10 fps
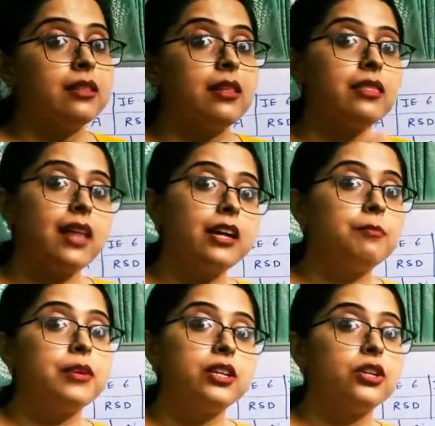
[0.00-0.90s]
then that
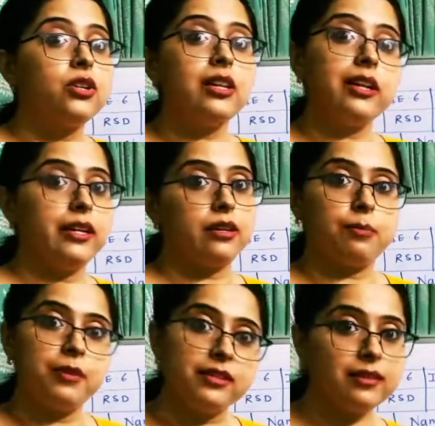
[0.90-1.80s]
particular
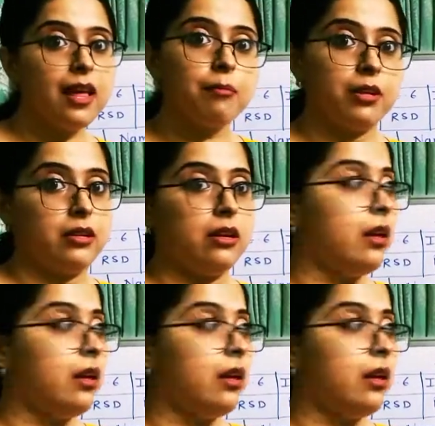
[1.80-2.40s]
interrupt is enabled.